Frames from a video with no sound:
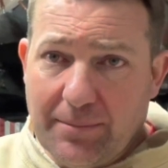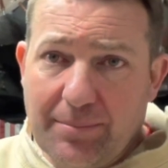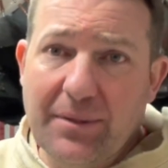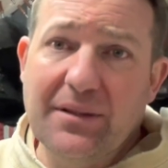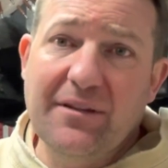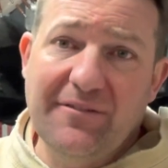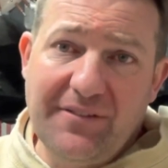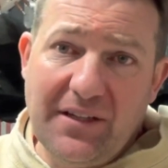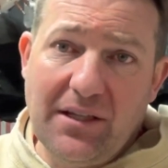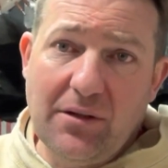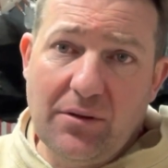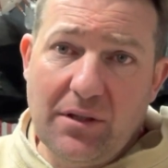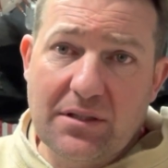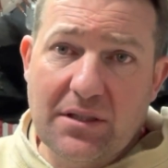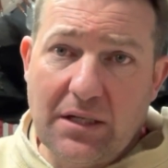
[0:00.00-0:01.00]
but the video
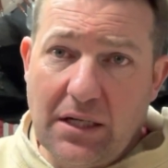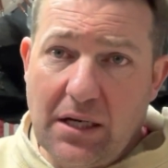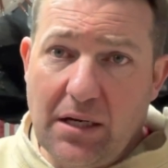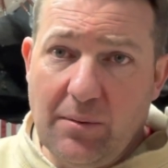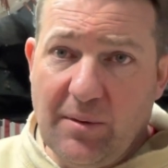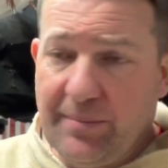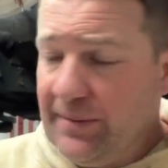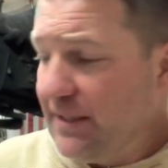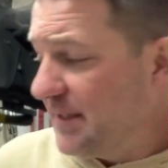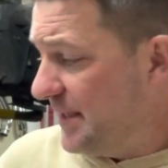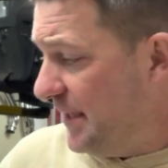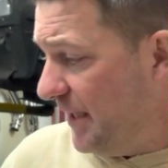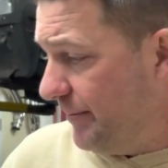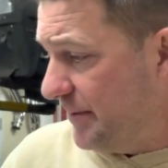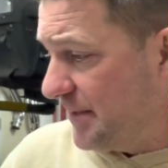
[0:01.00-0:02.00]
that's gonna come up next
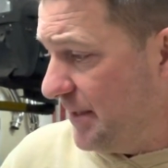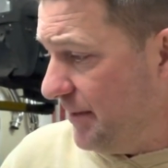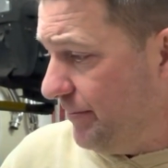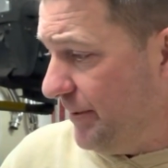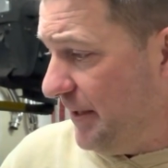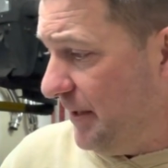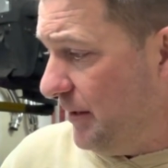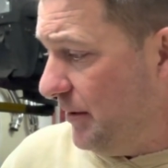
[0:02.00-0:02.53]
time is gonna be